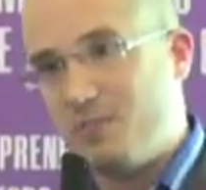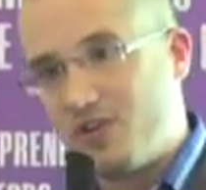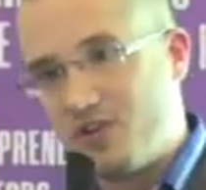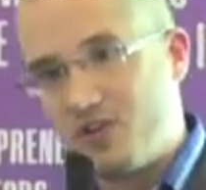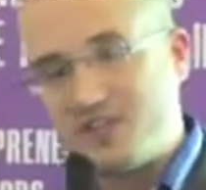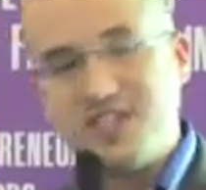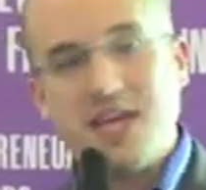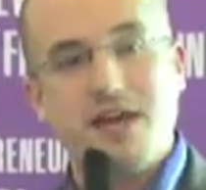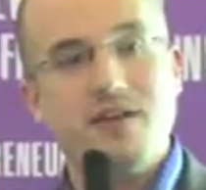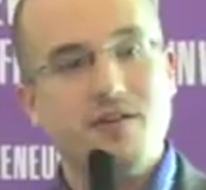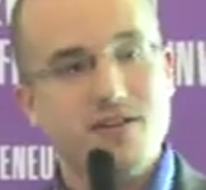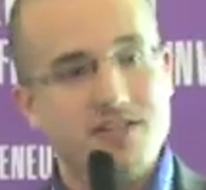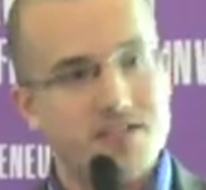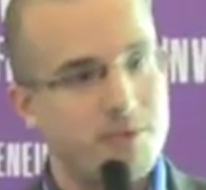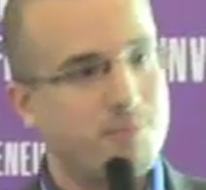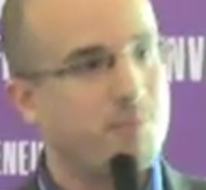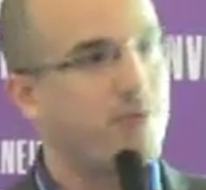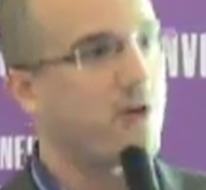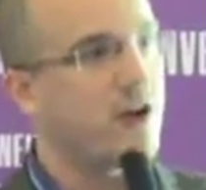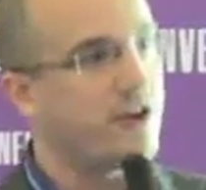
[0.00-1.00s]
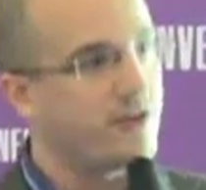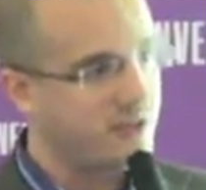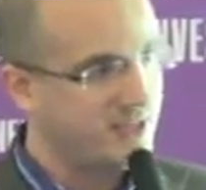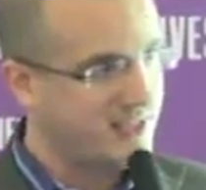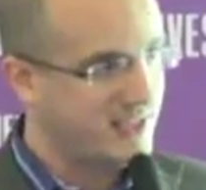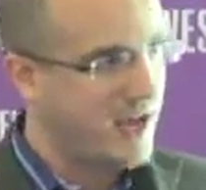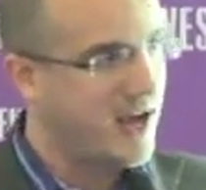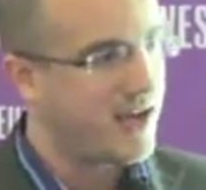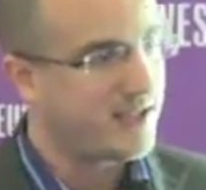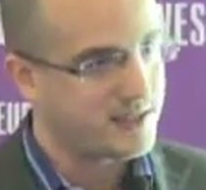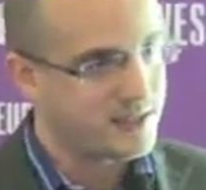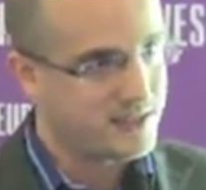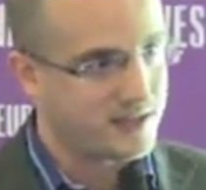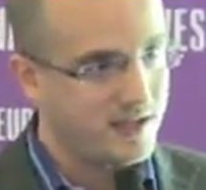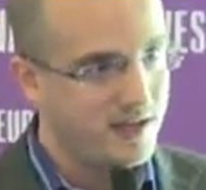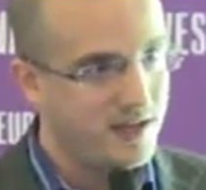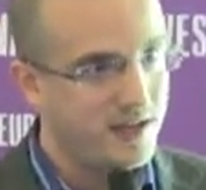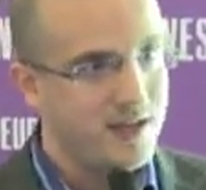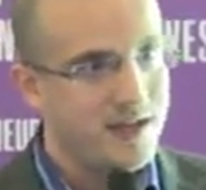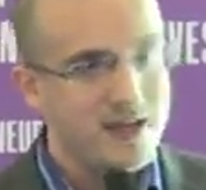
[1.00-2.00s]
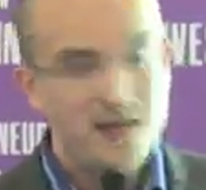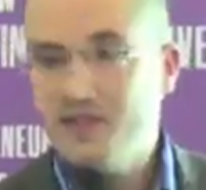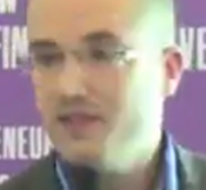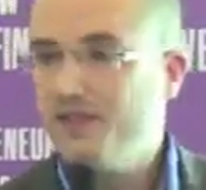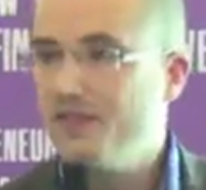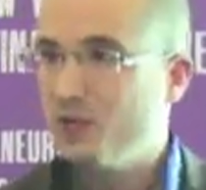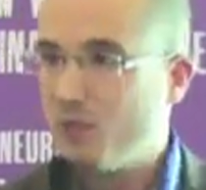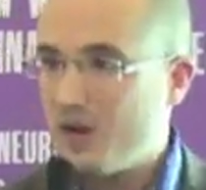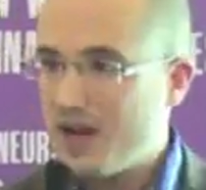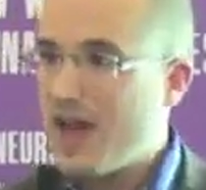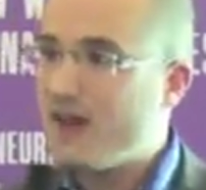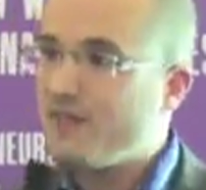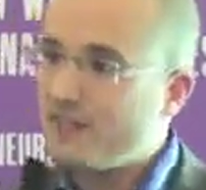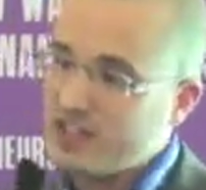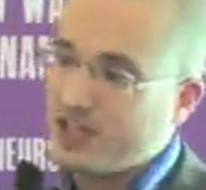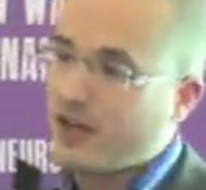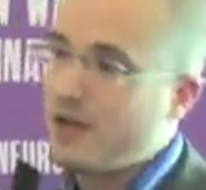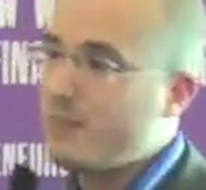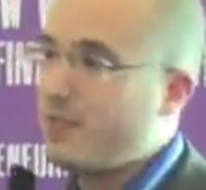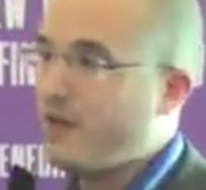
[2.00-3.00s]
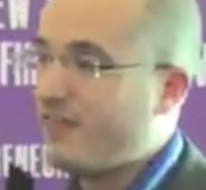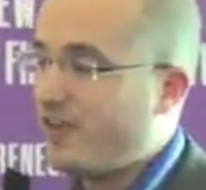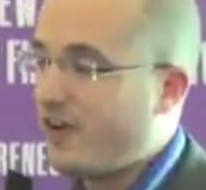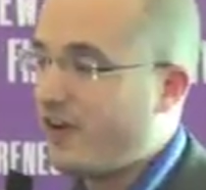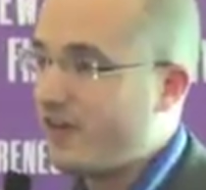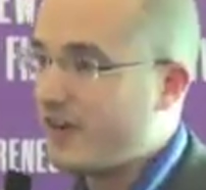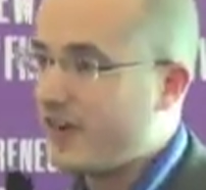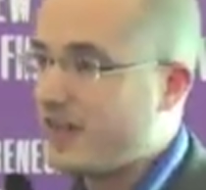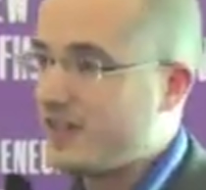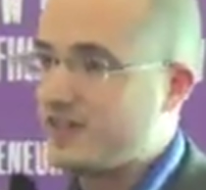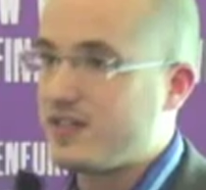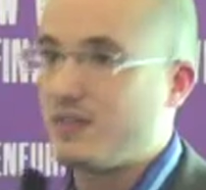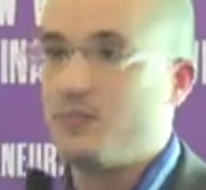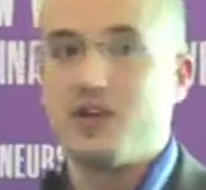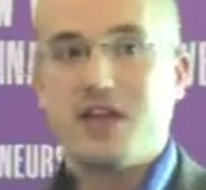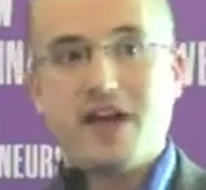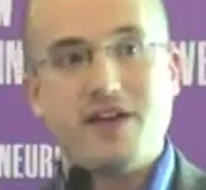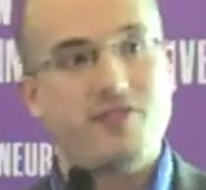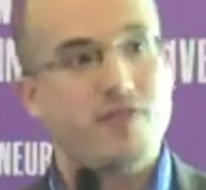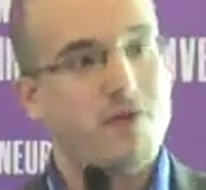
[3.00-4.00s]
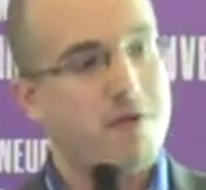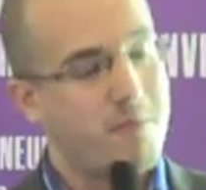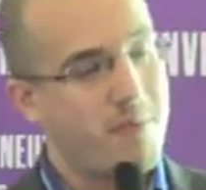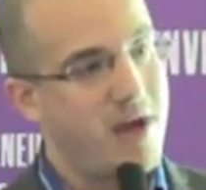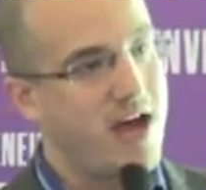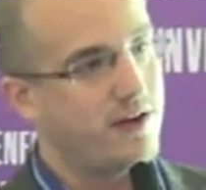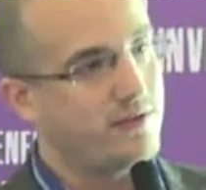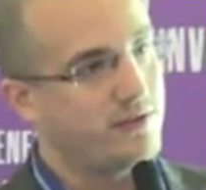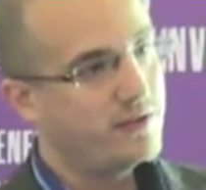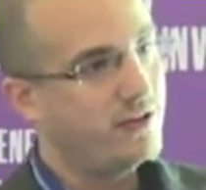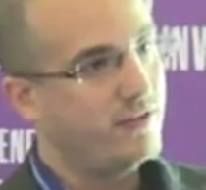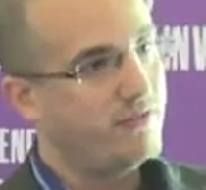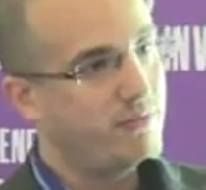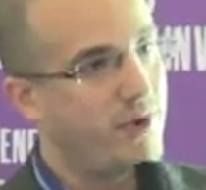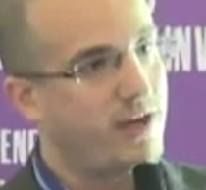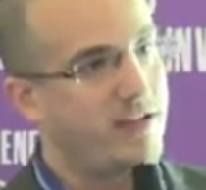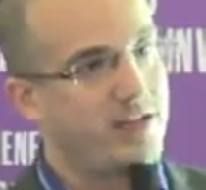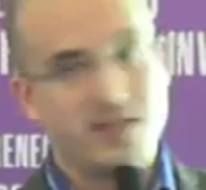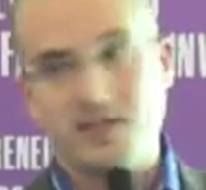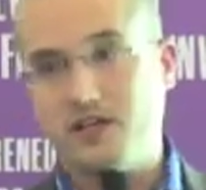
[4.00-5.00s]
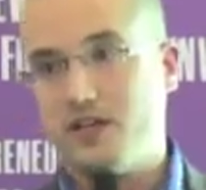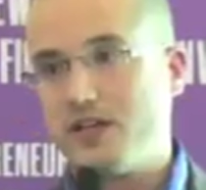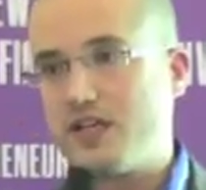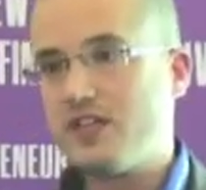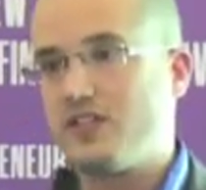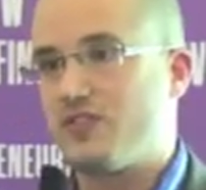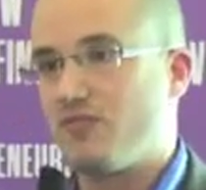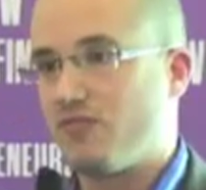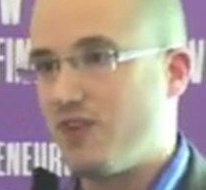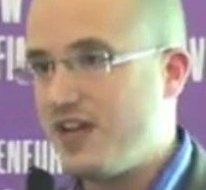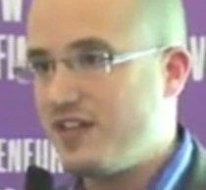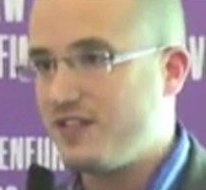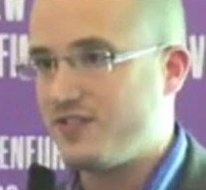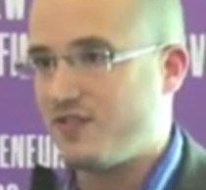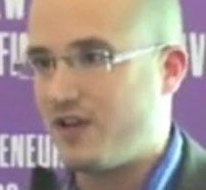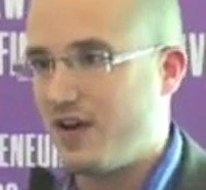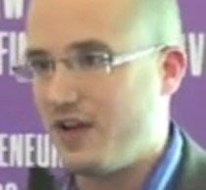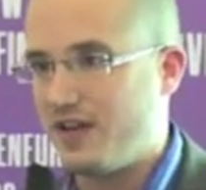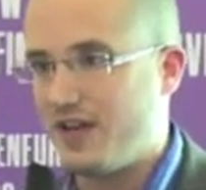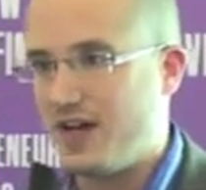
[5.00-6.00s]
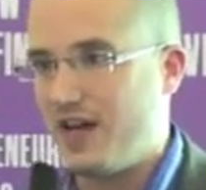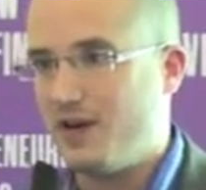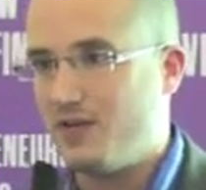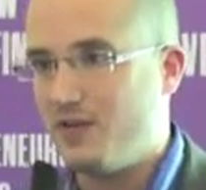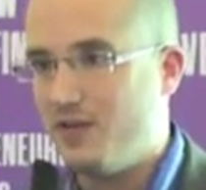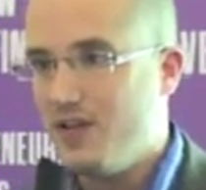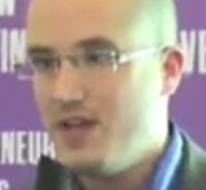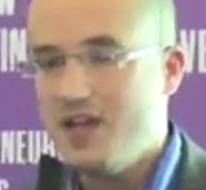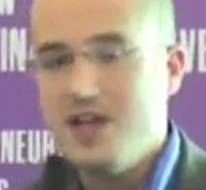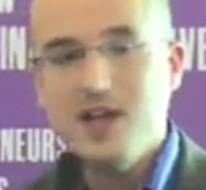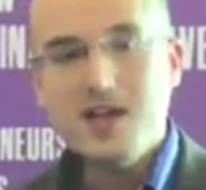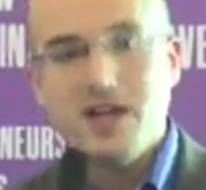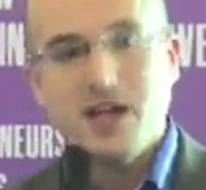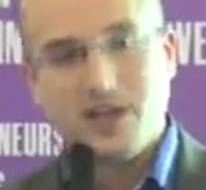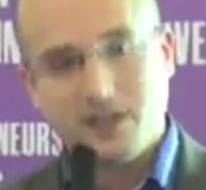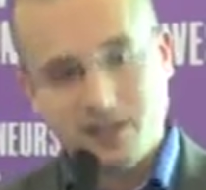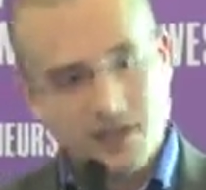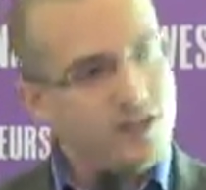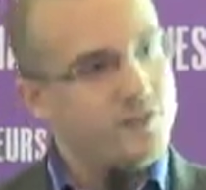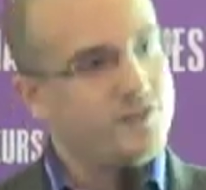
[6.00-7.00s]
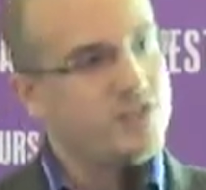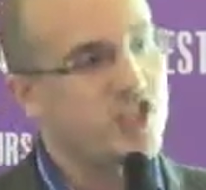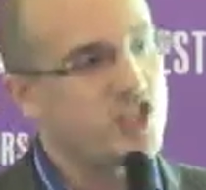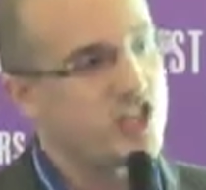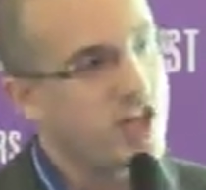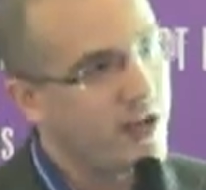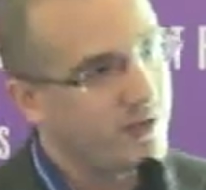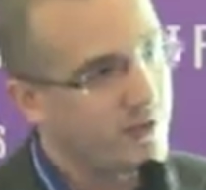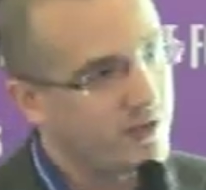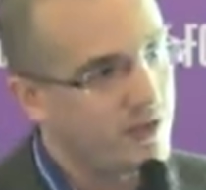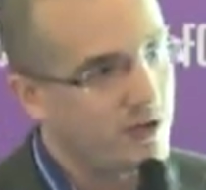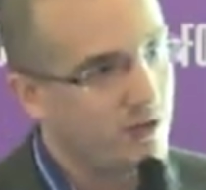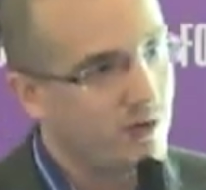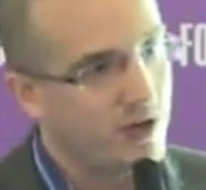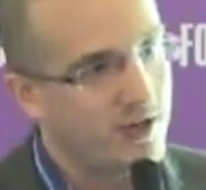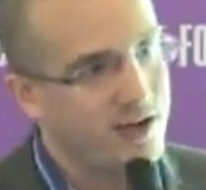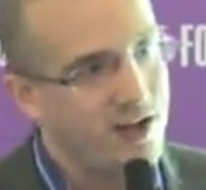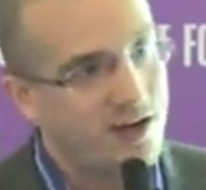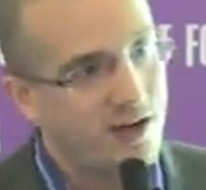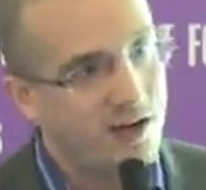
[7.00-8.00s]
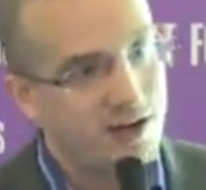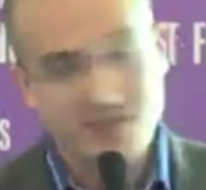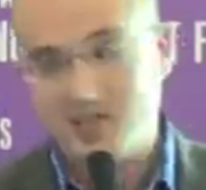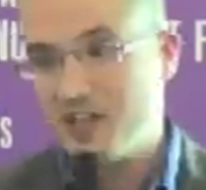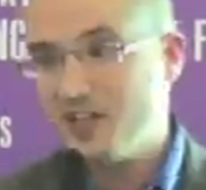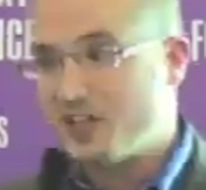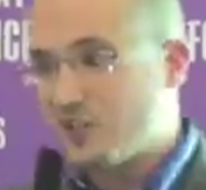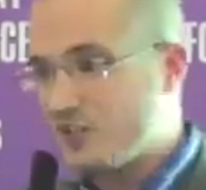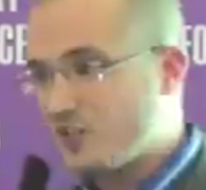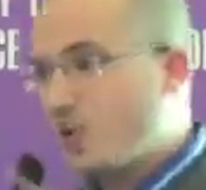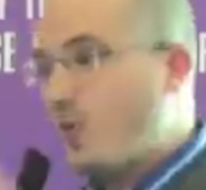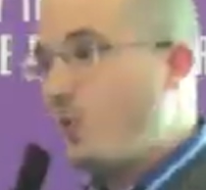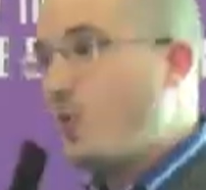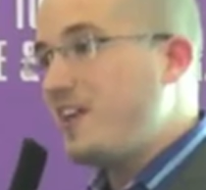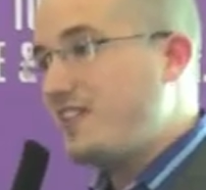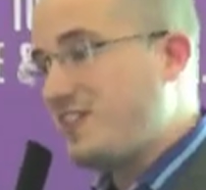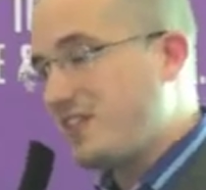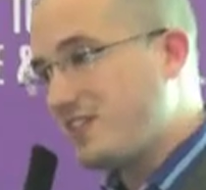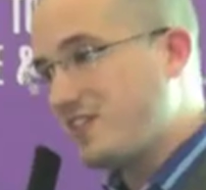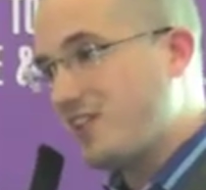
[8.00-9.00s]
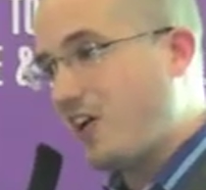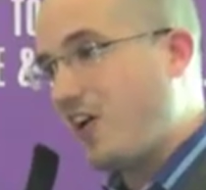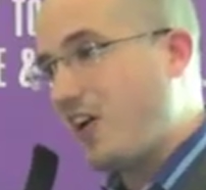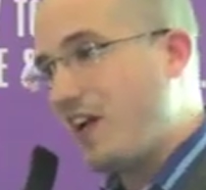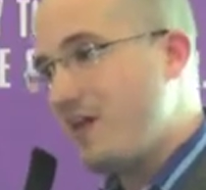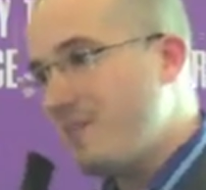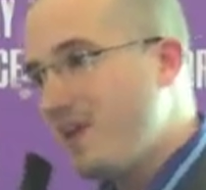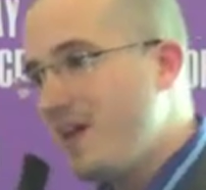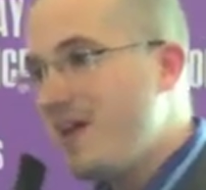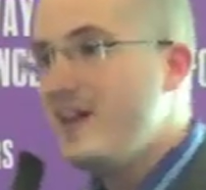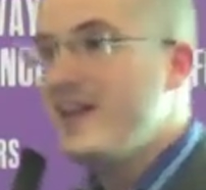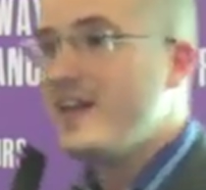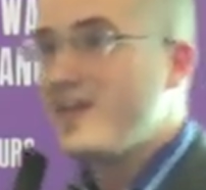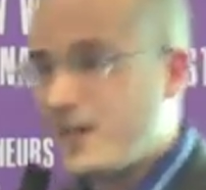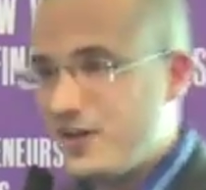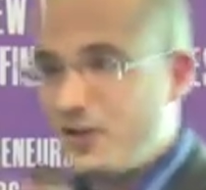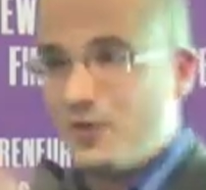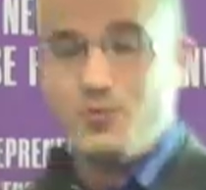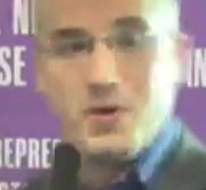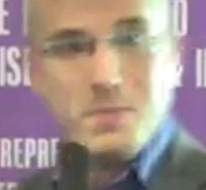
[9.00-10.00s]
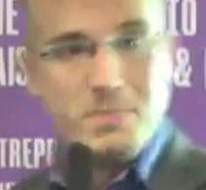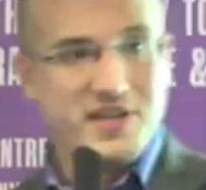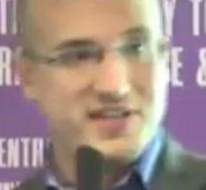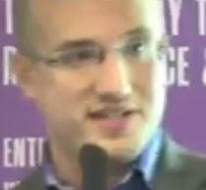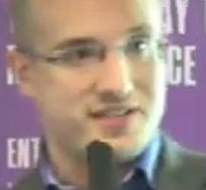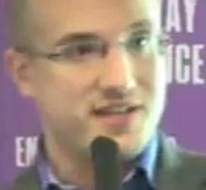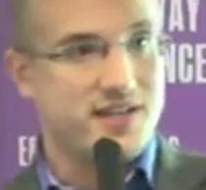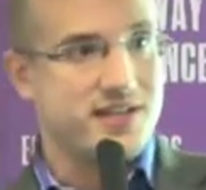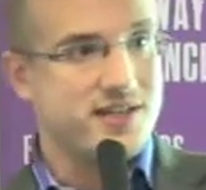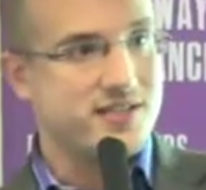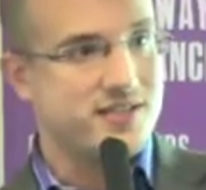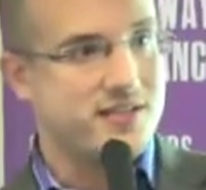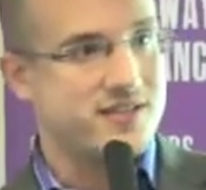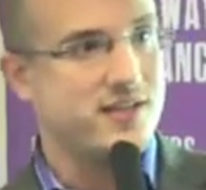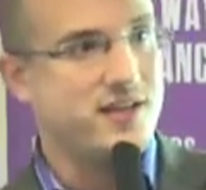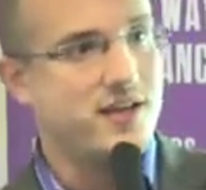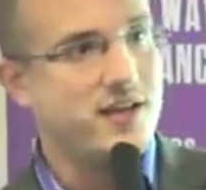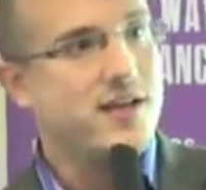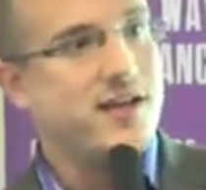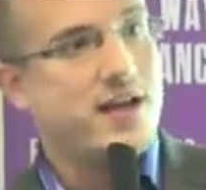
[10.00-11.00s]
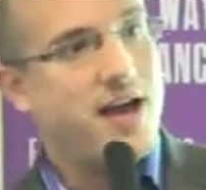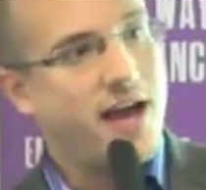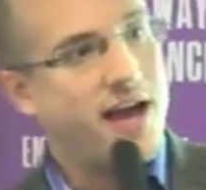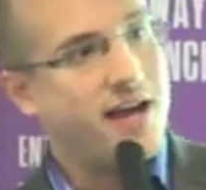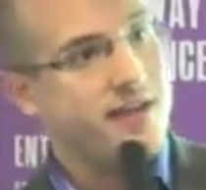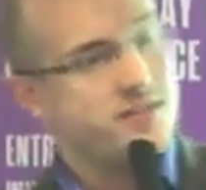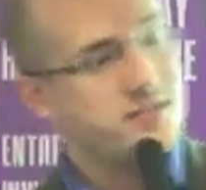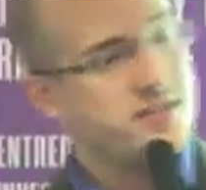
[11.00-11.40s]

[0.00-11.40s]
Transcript: because there is a process for whatever type of finance and whatever amount of money you're looking to raise right now. And I'd love to share with you what they are, so you can stop wasting time, get on with business, and